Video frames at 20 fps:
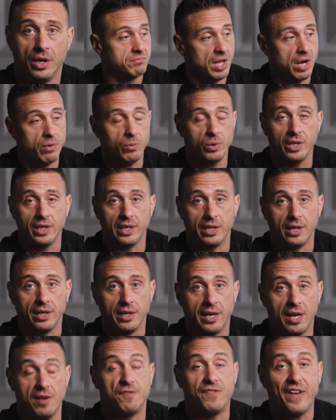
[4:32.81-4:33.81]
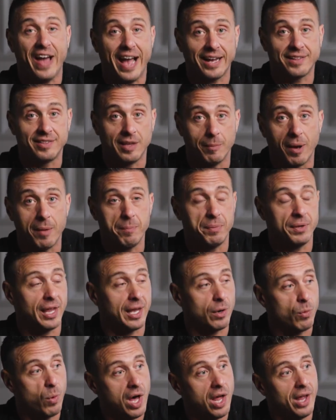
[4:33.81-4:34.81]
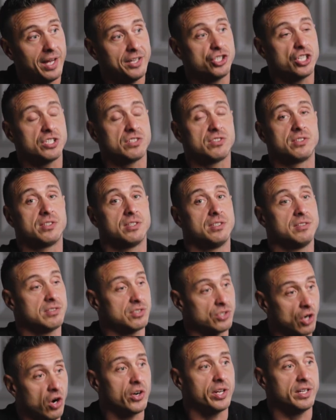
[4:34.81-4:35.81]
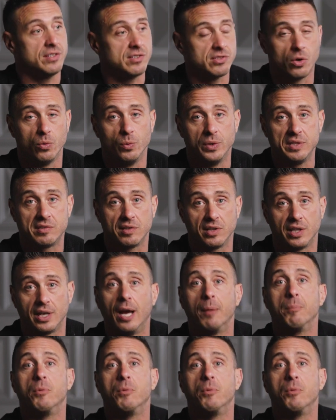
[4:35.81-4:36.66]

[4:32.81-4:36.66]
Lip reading: Not really. In fact, they might be like, well, I just started so recently,